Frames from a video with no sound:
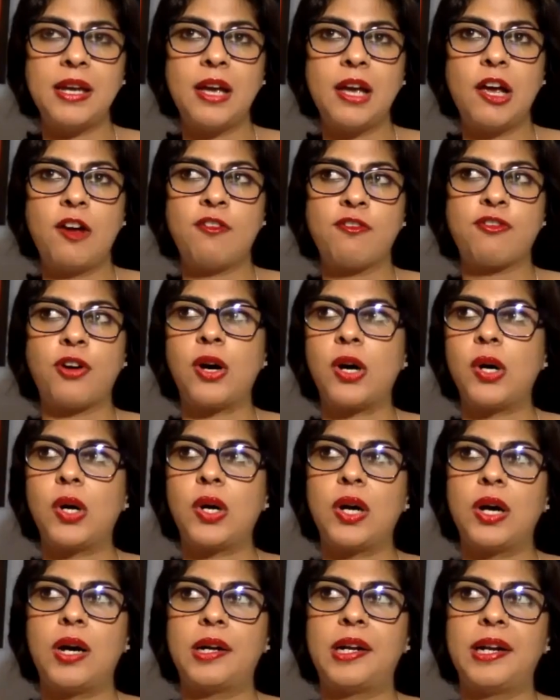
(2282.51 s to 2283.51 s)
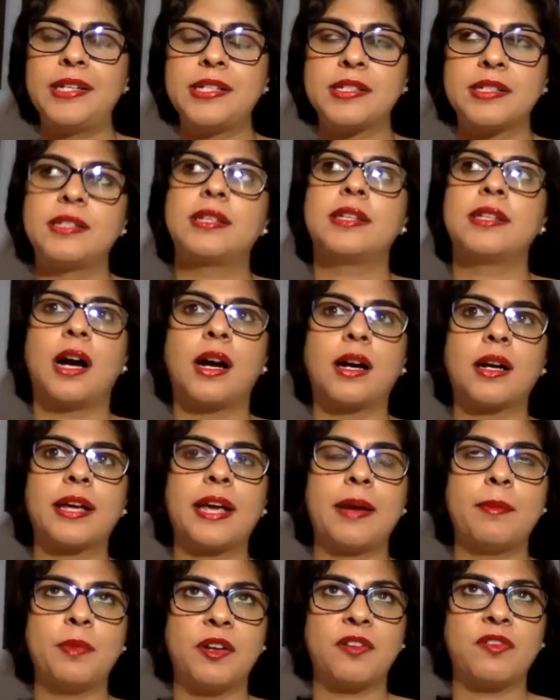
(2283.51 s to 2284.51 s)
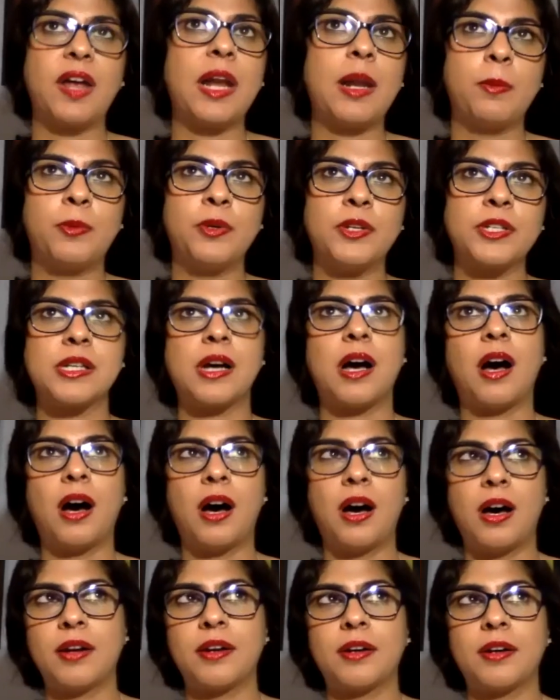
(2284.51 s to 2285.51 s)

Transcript: for at least young game developers are